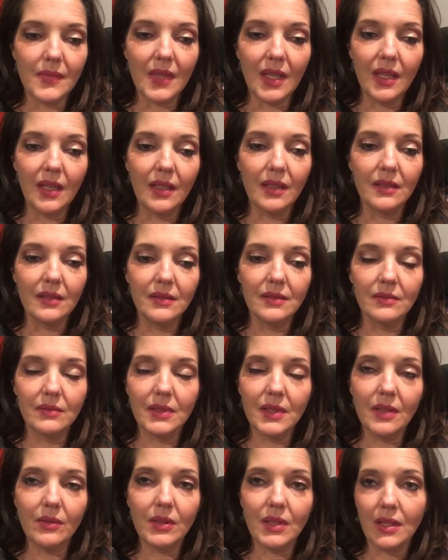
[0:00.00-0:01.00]
a
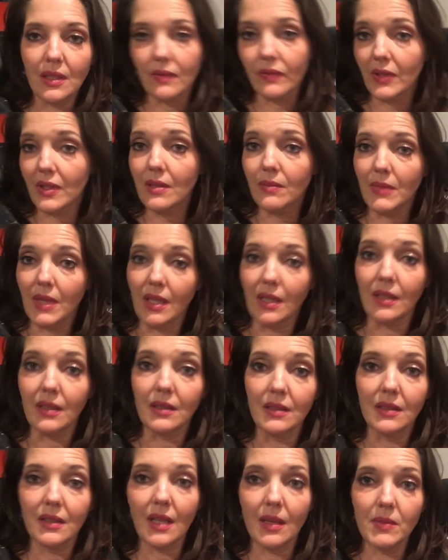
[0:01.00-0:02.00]
really, really good friend of mine
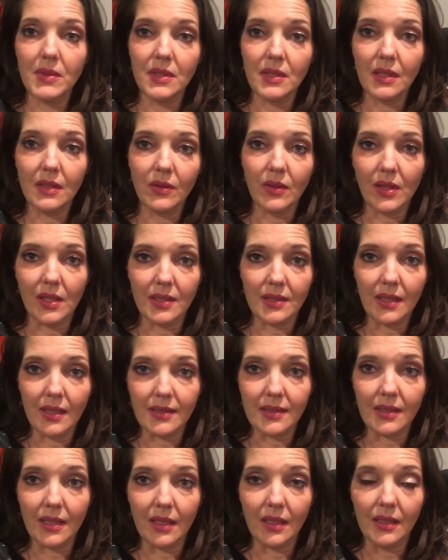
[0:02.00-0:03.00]
came to dinner with us
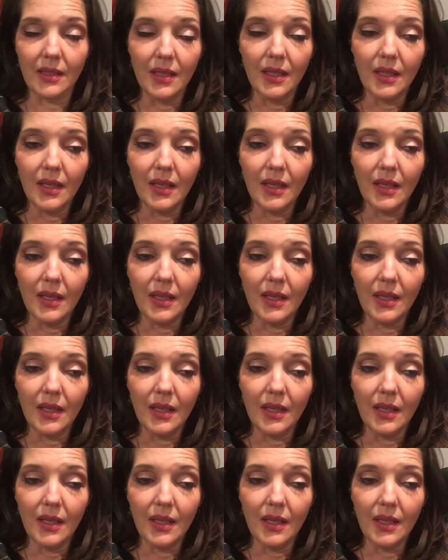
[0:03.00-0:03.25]
last night.